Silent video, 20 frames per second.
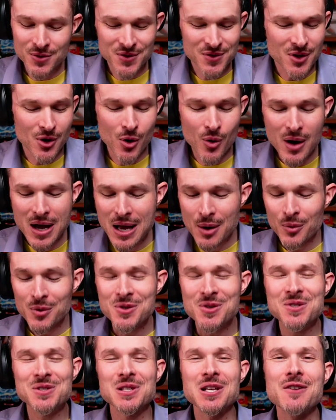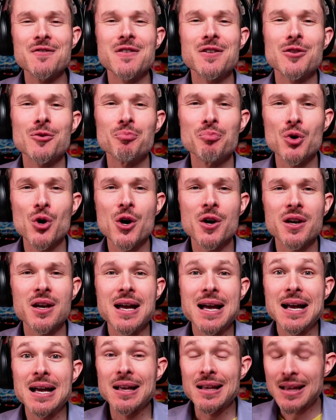So we'll just leave it in the book.
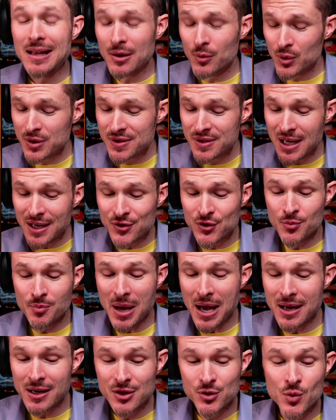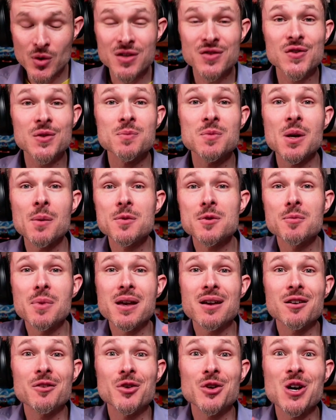And what's nice about it is we can sometimes
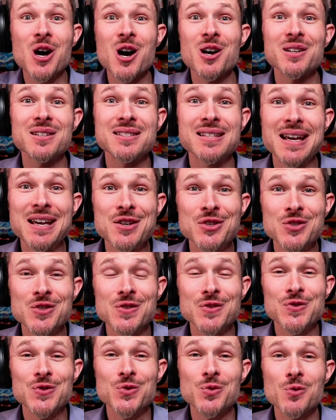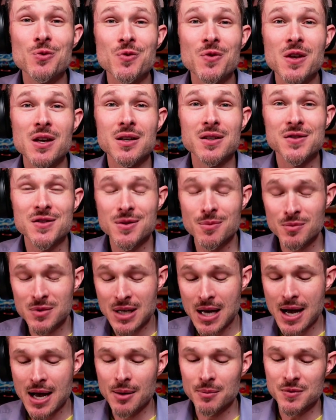make other connotations through things
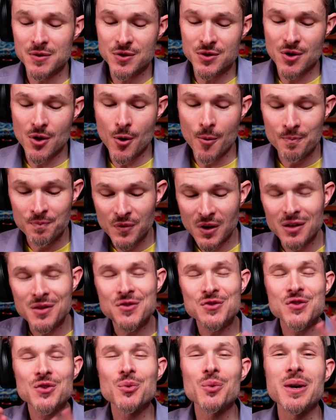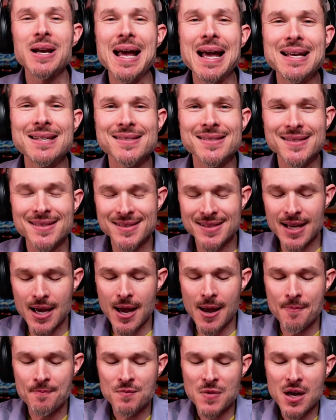sometimes. So let's see what it has to
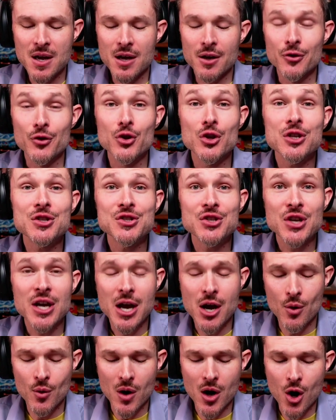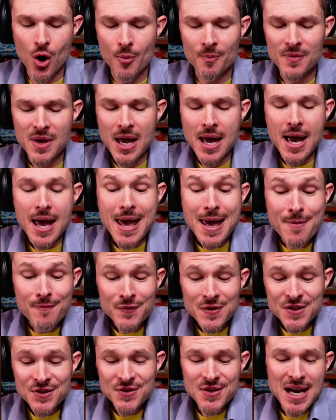say. The tarot.
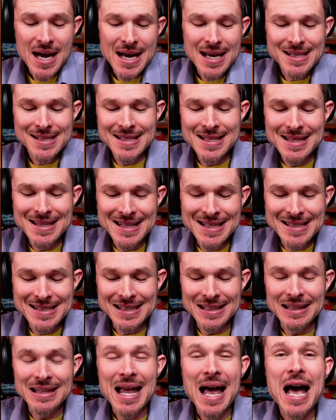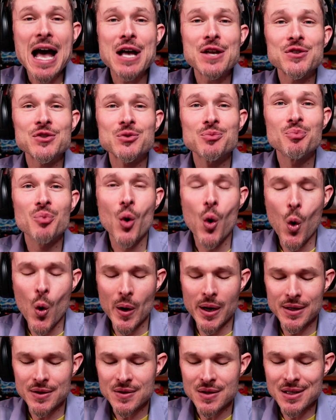Emphasizing this last
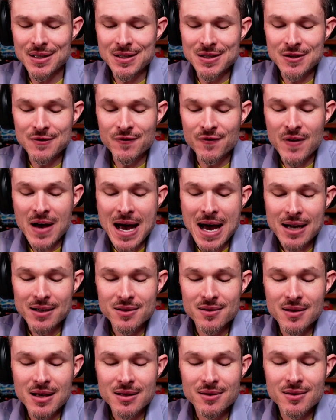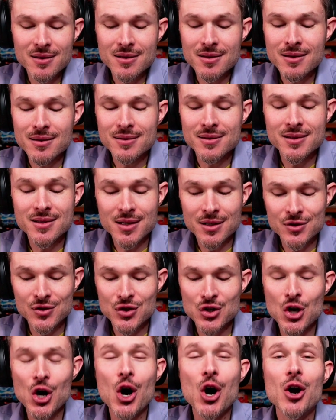point is the fact that the sixth
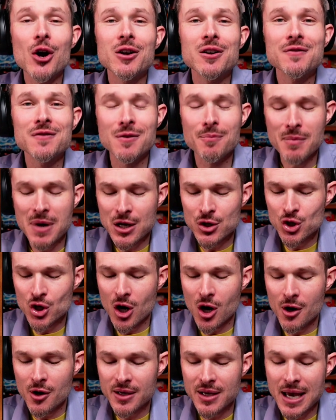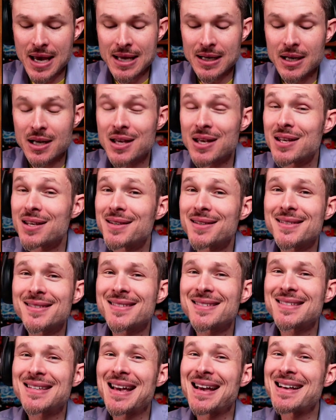card of the major arcana
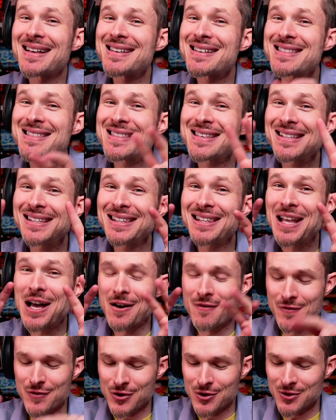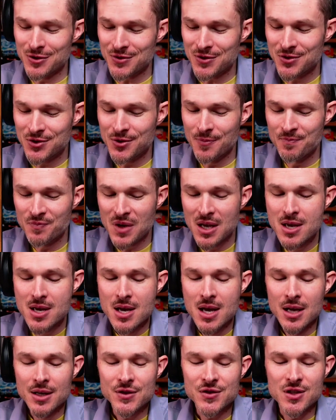is the Lovers,
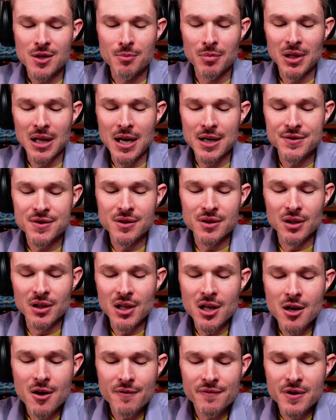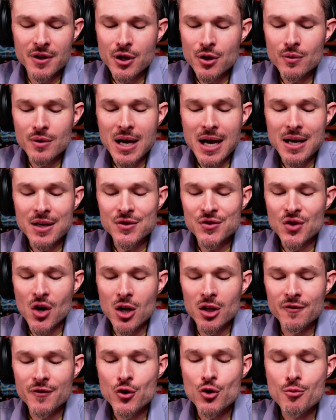symbolizing the love that unites all
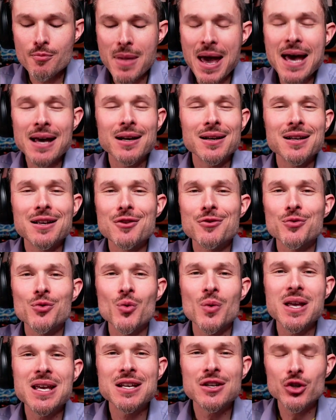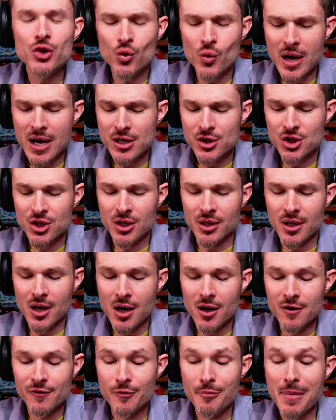of humanity through integration
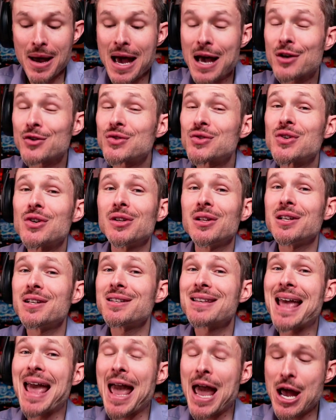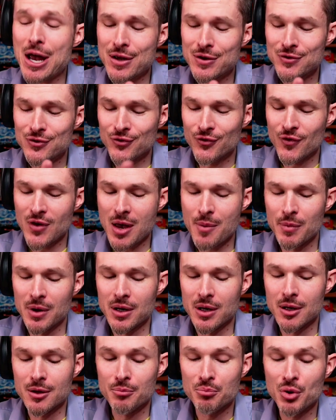of masculine and
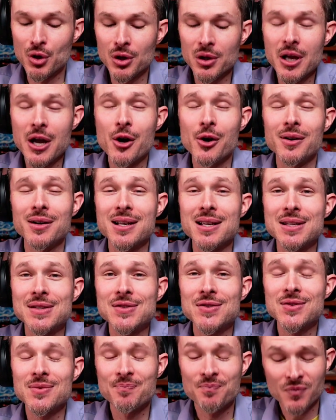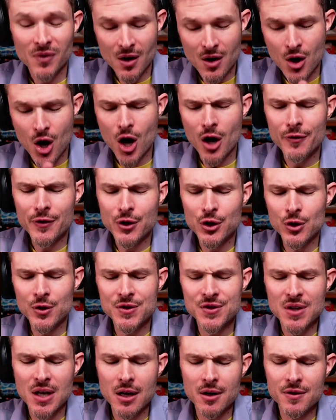feminine polarities. On the good
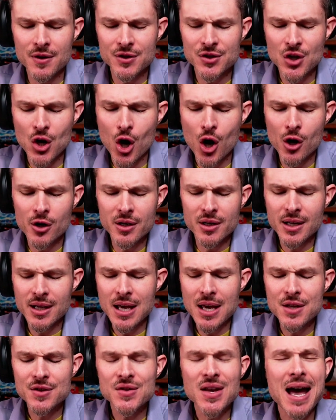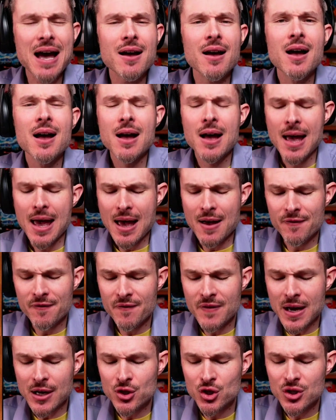side of this card indicates
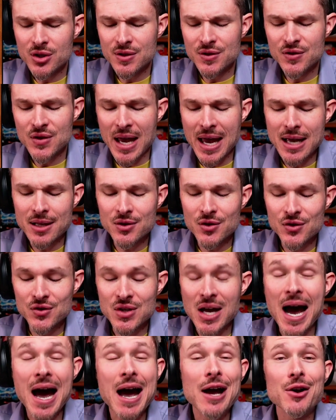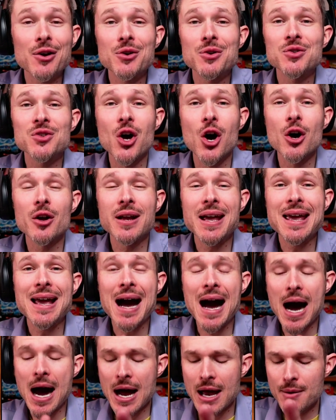affections and desires on a
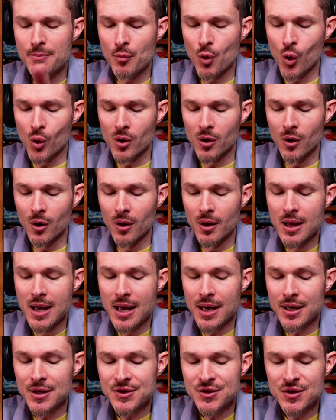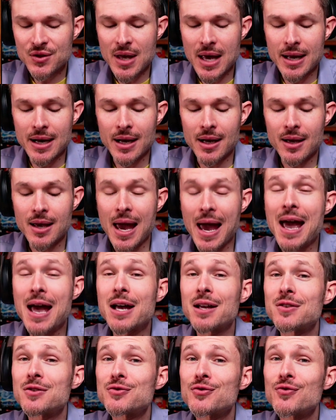high moral, aesthetic,
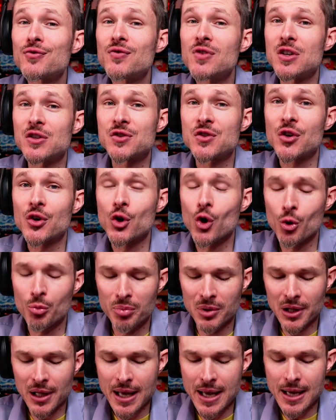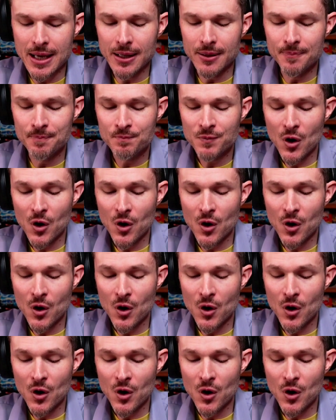and physical plane.